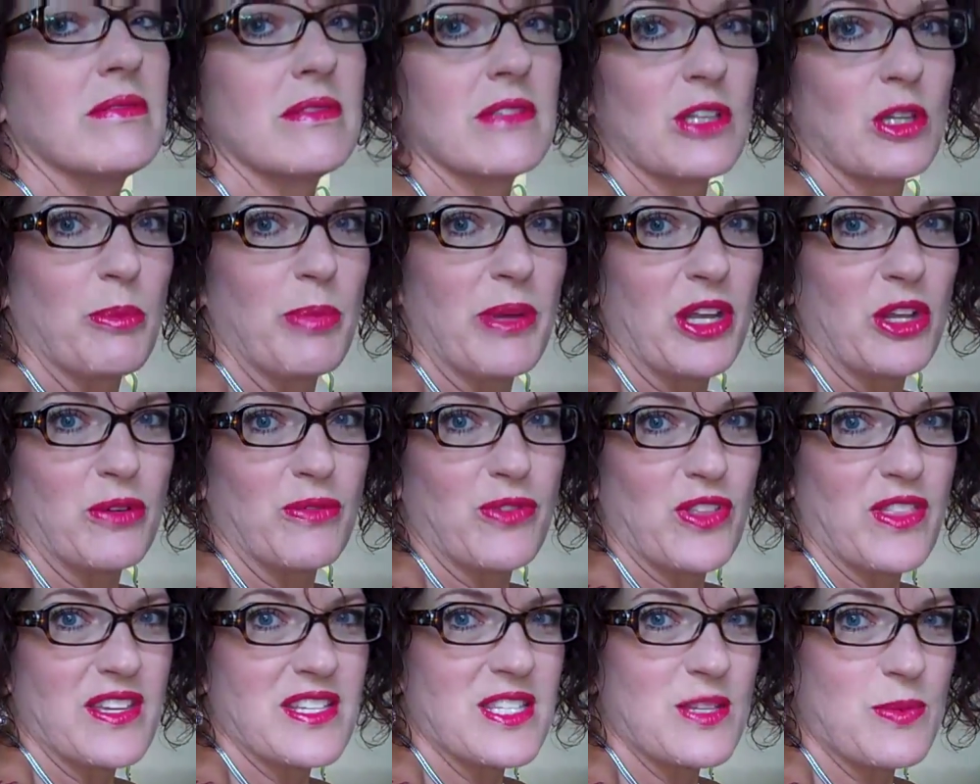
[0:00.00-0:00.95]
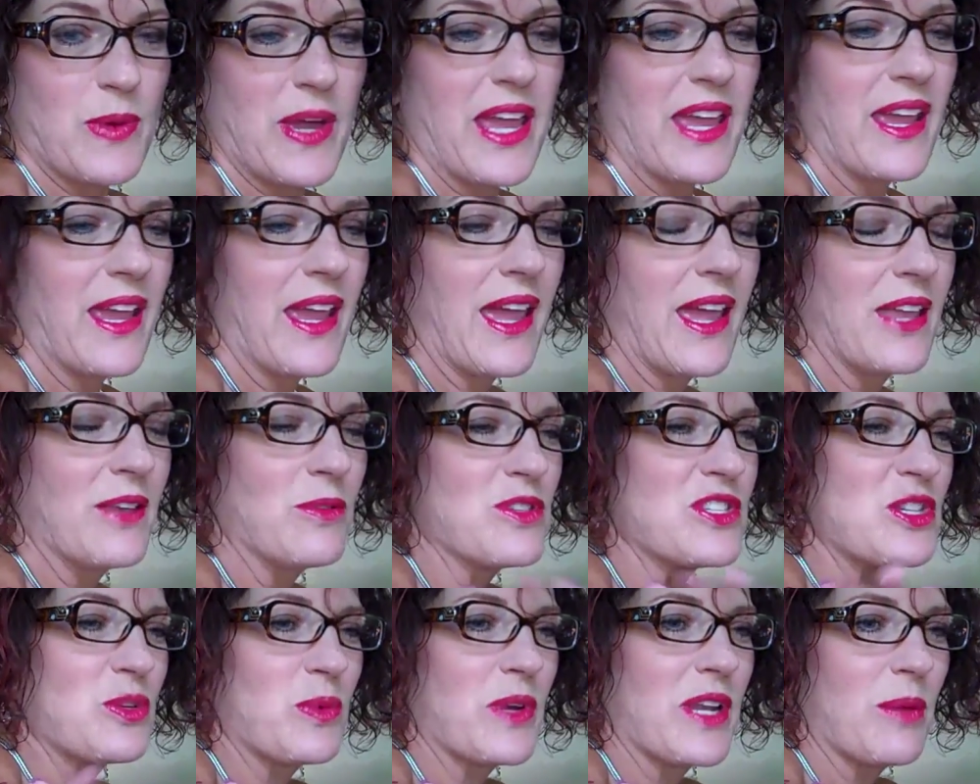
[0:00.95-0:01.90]
a little bit over this way.
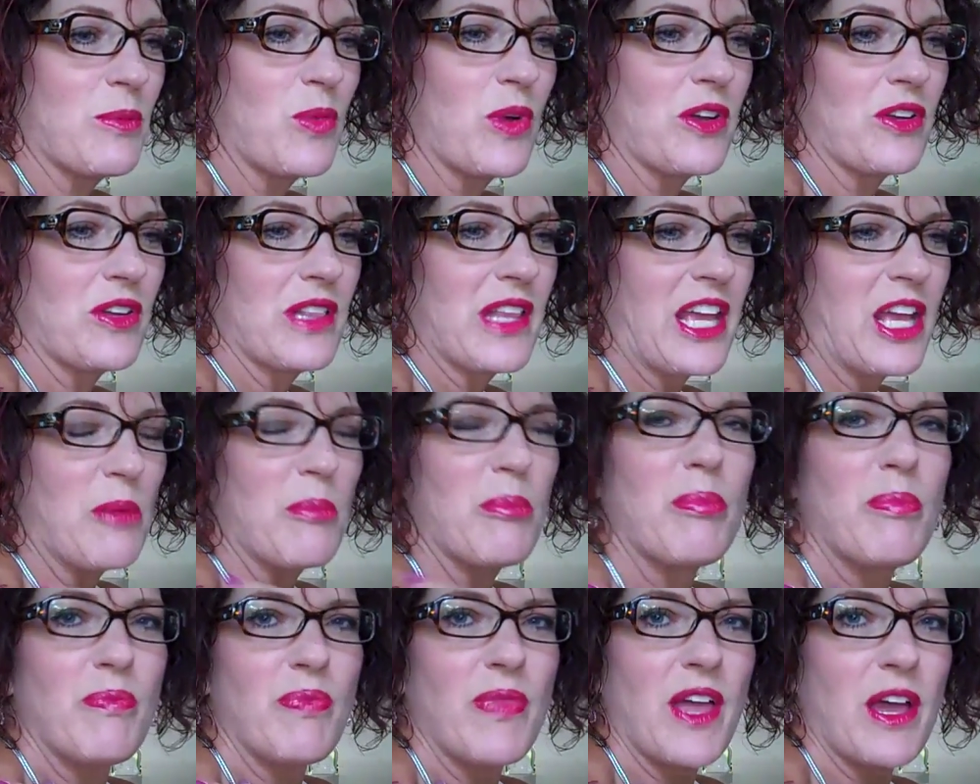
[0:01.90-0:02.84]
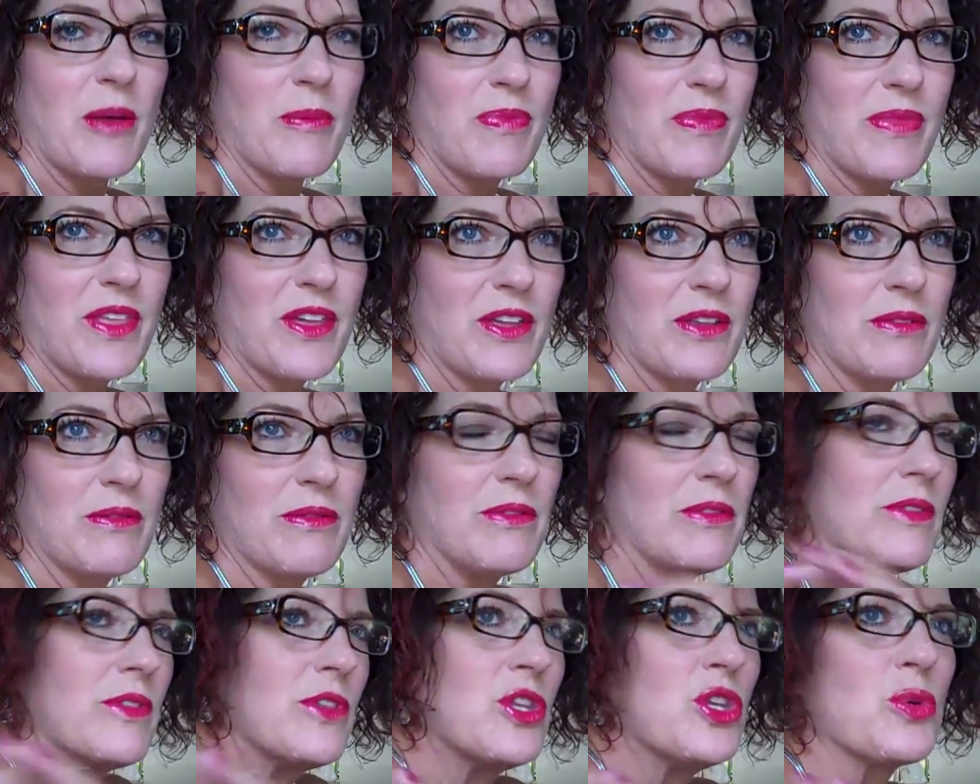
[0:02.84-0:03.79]
And so when I'm wearing like the
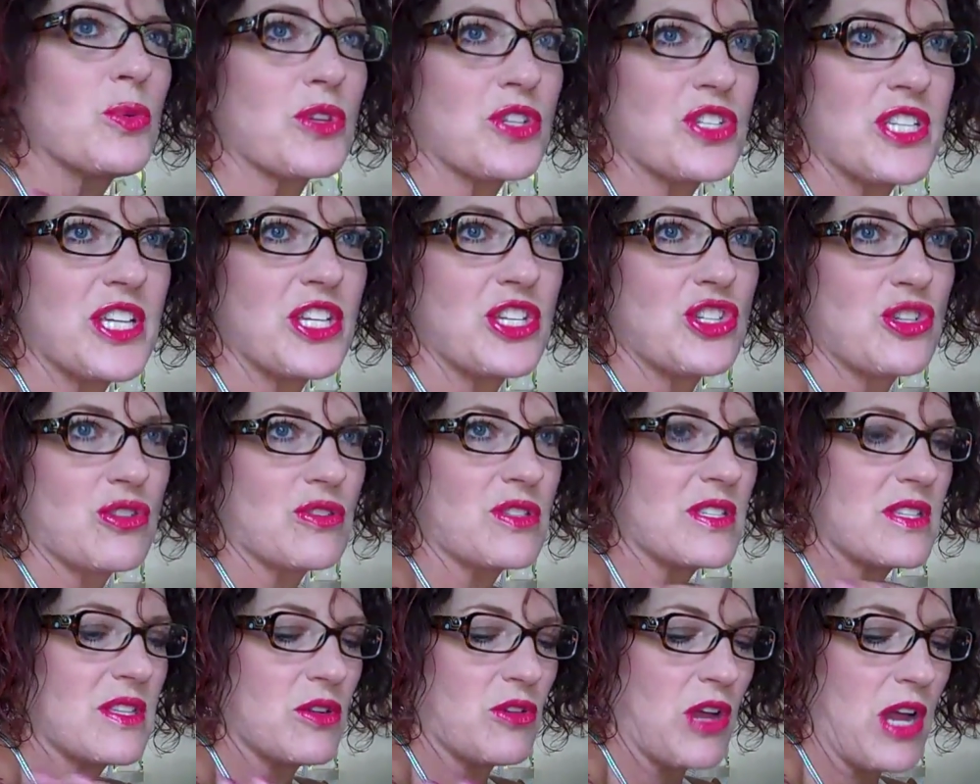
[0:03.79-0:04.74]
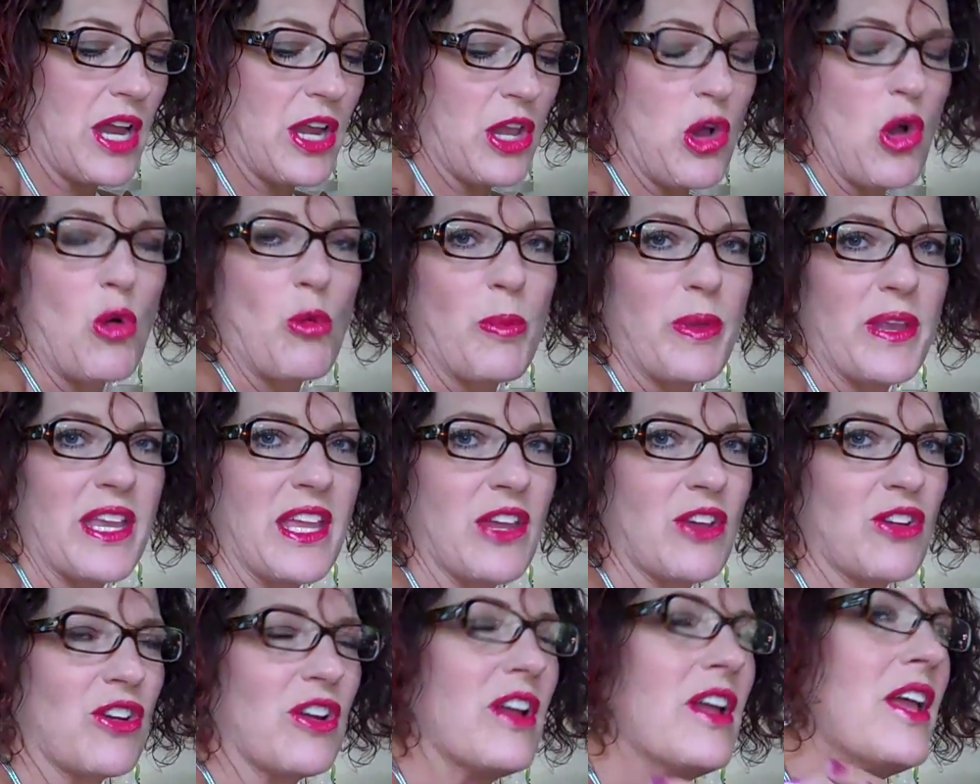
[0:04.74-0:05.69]
newer t-shirts that are kind of open
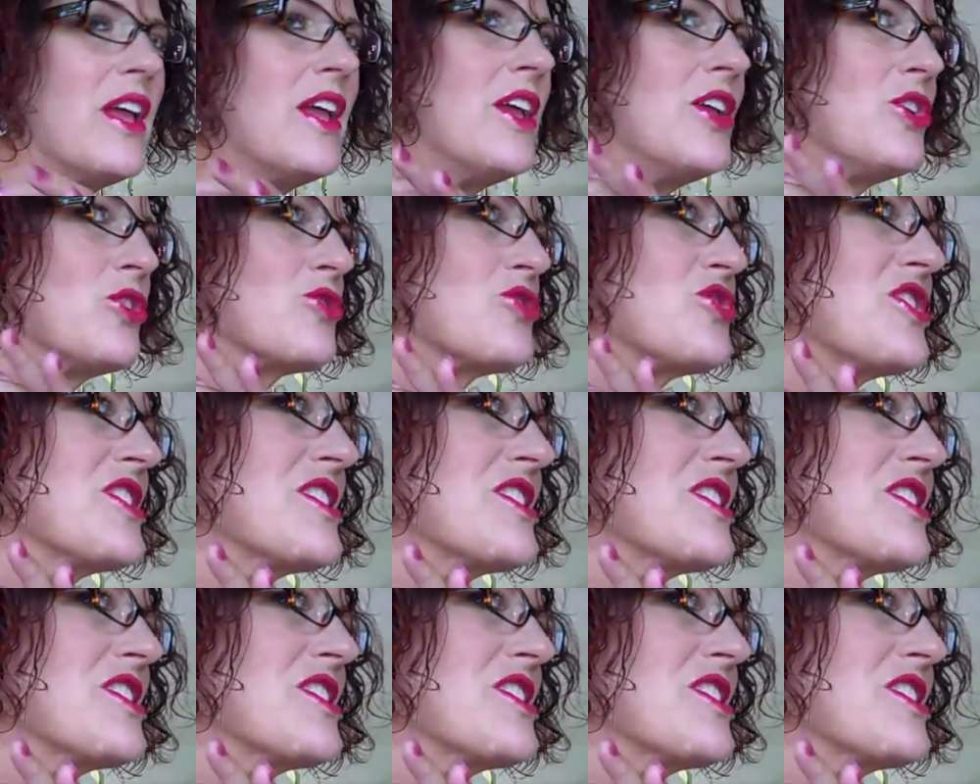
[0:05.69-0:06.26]
here, you'll